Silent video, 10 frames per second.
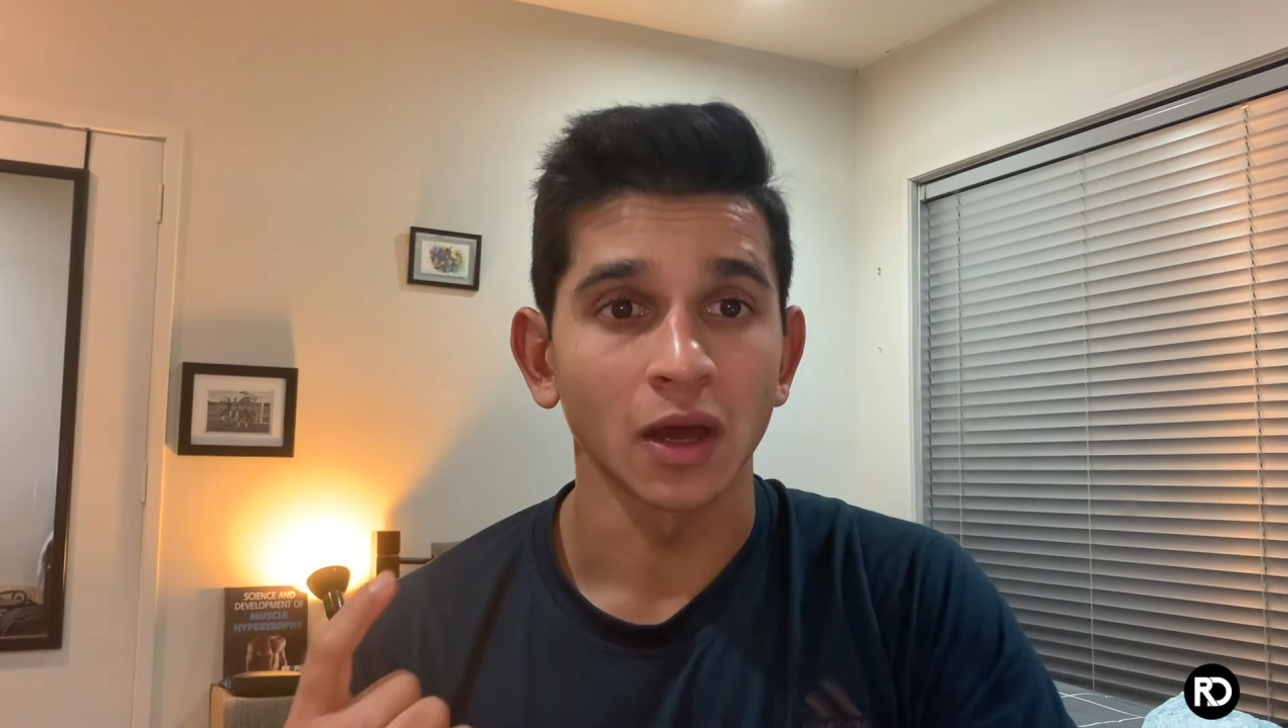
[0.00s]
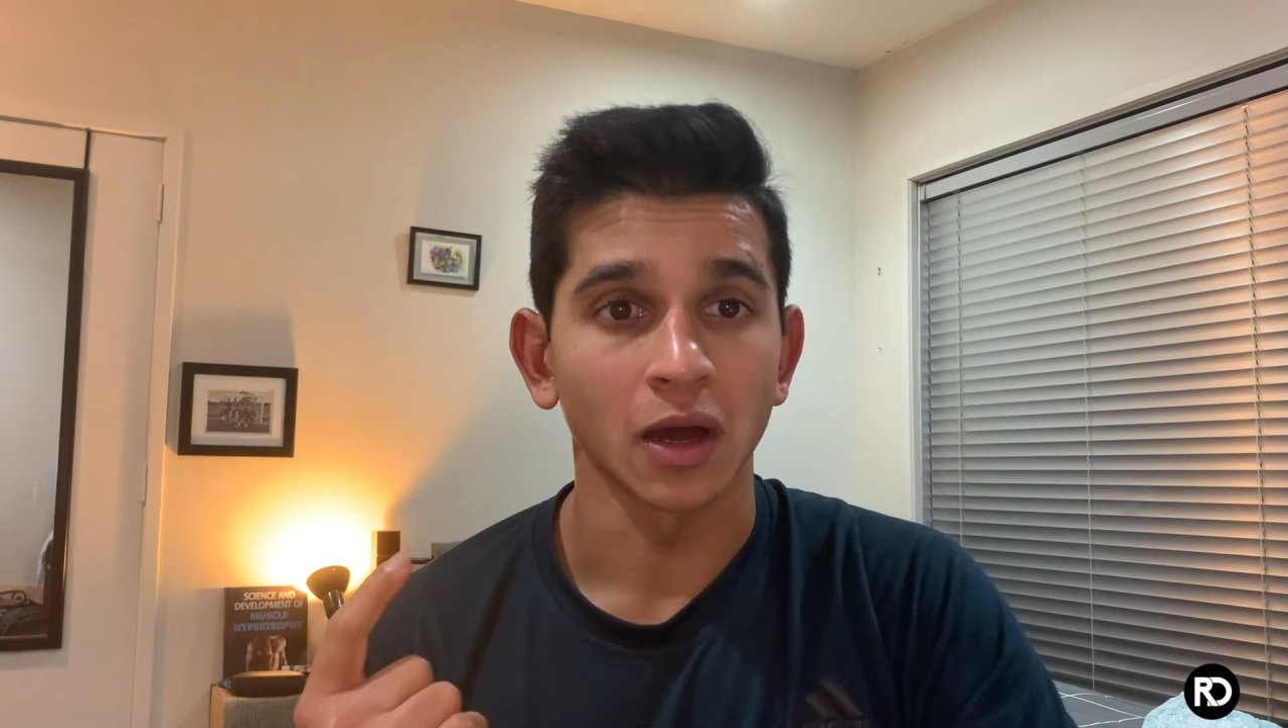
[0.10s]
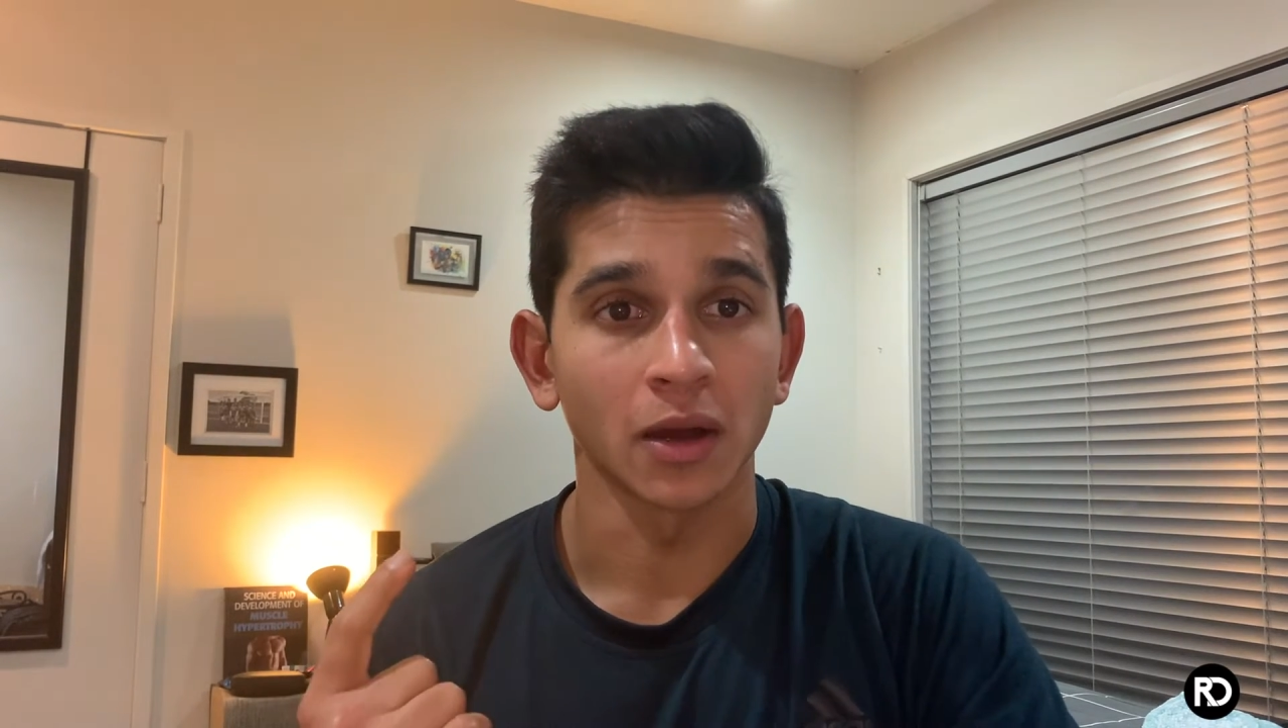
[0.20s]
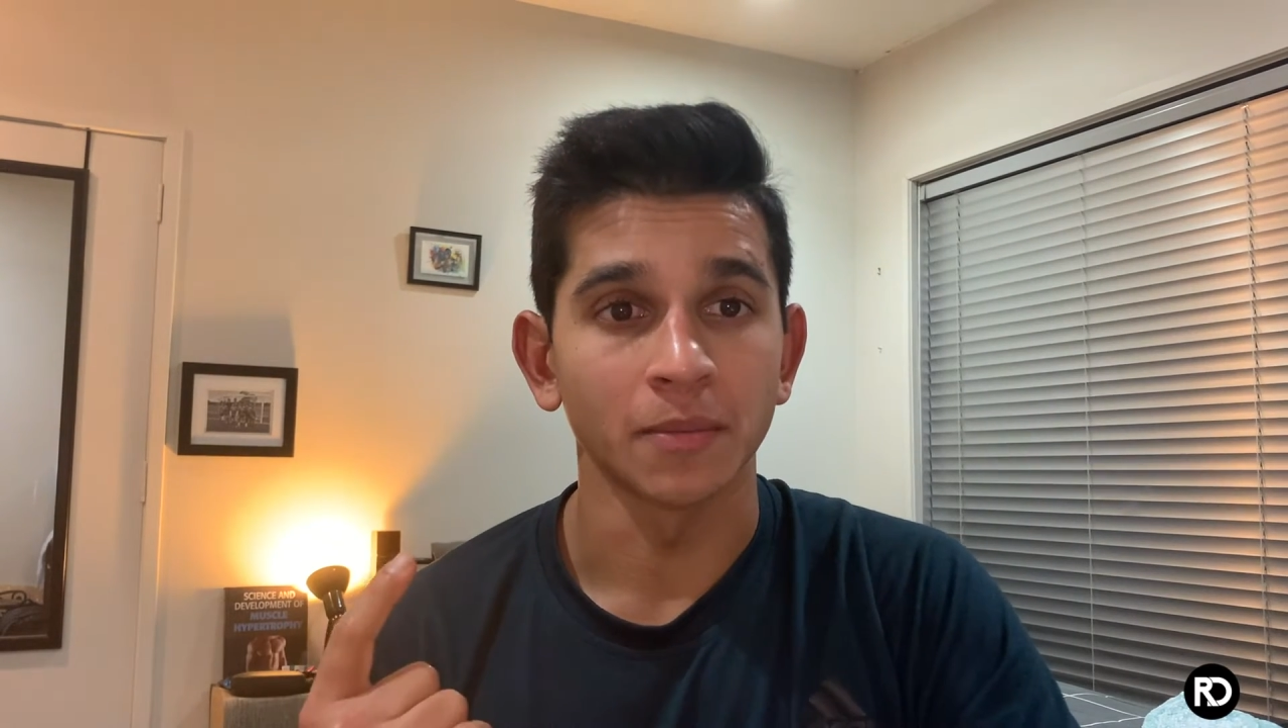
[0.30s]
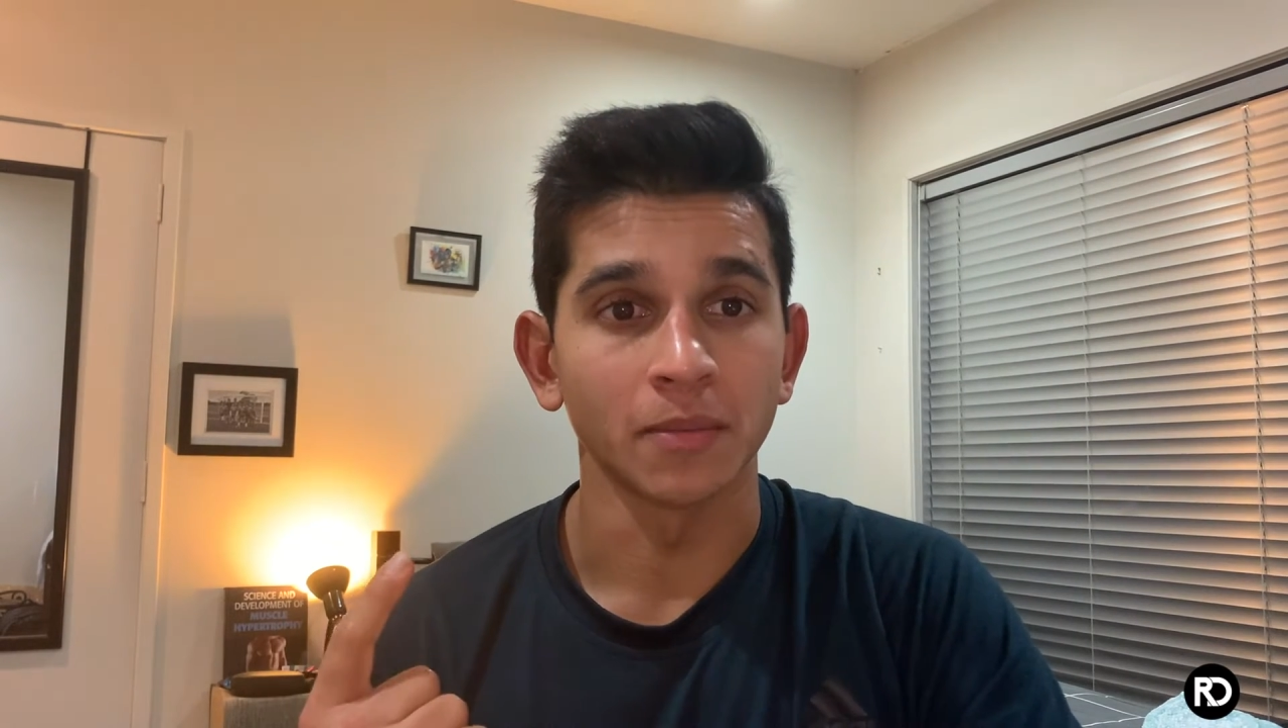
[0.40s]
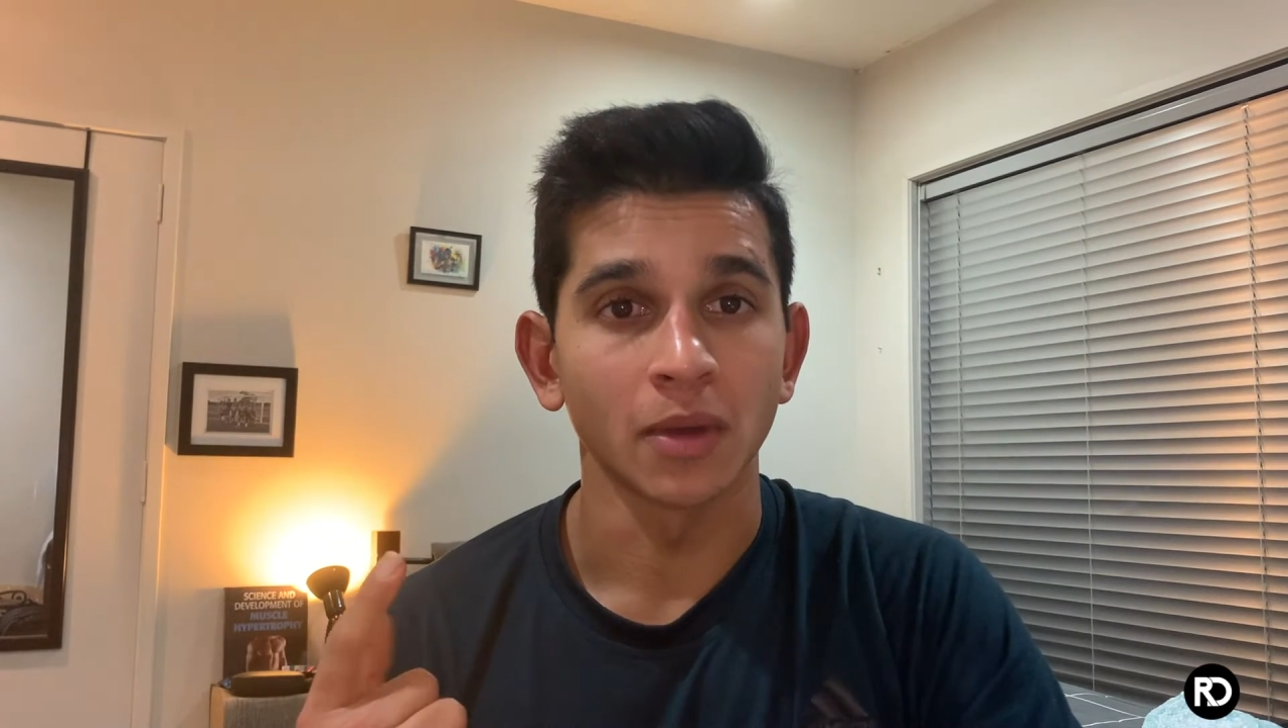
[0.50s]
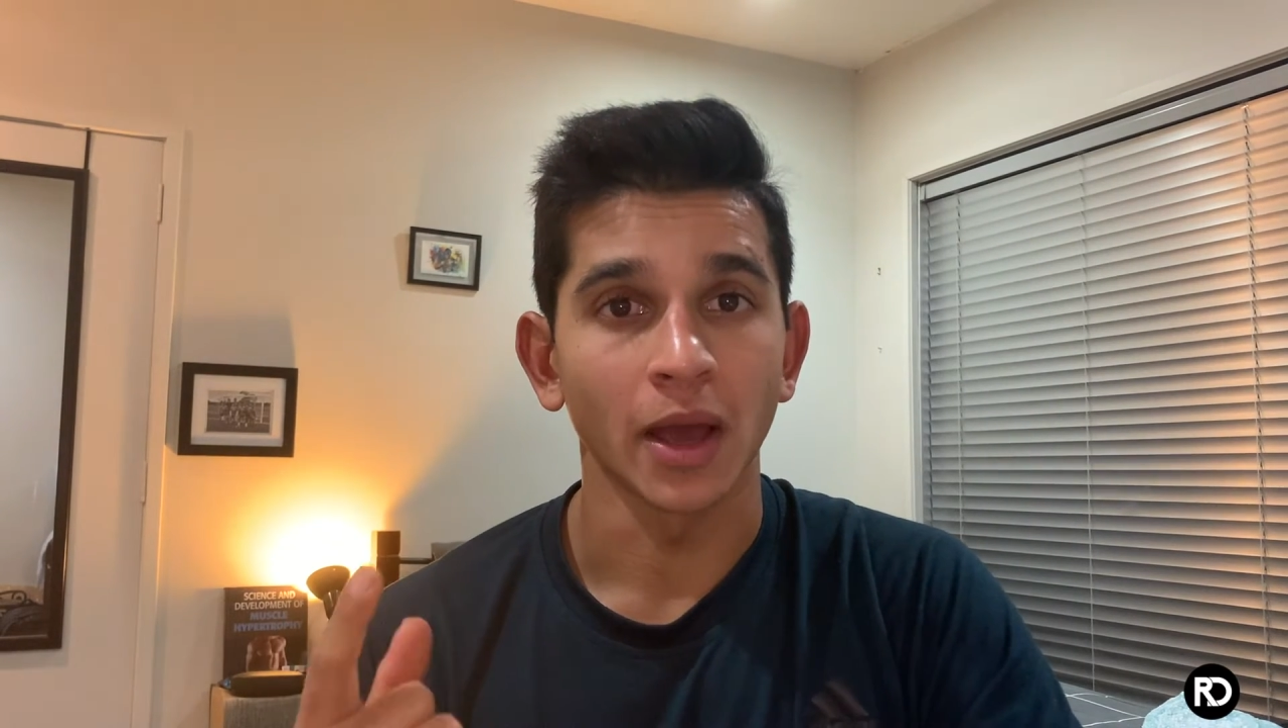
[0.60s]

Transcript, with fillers: um,